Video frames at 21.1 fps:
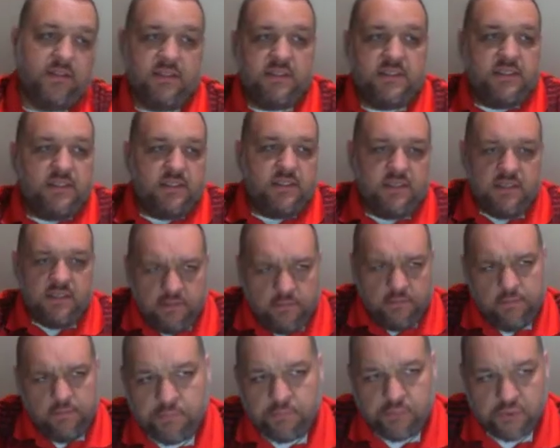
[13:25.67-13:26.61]
this is a
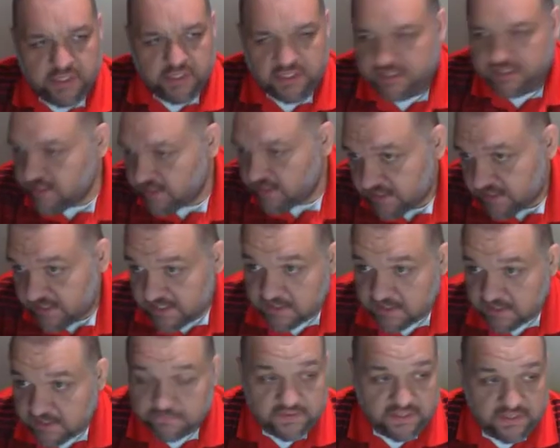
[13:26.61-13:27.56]
pretty
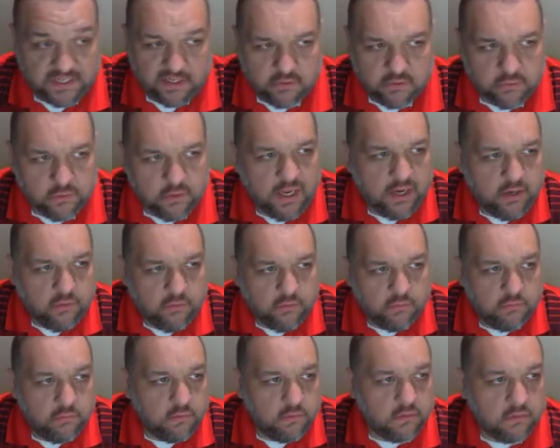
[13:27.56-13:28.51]
decent feat. I
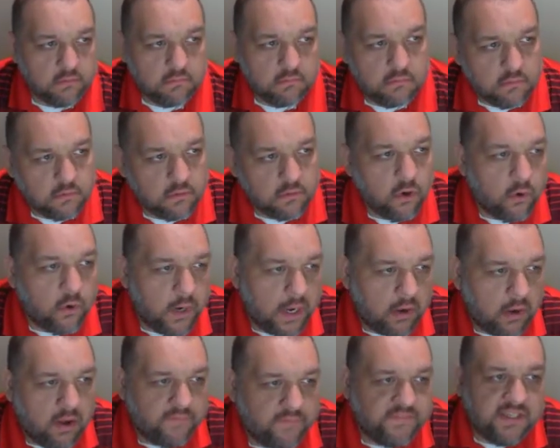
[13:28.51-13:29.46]
don't know
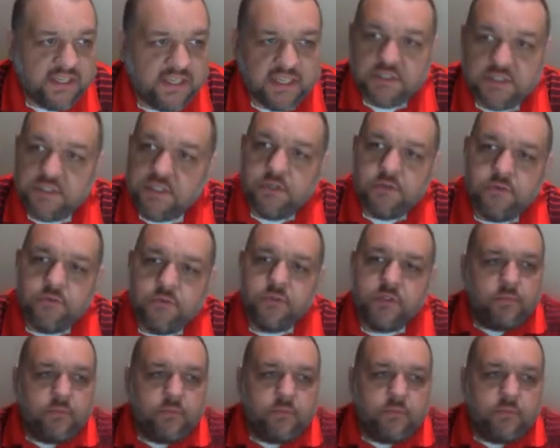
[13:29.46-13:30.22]
how often it gets used,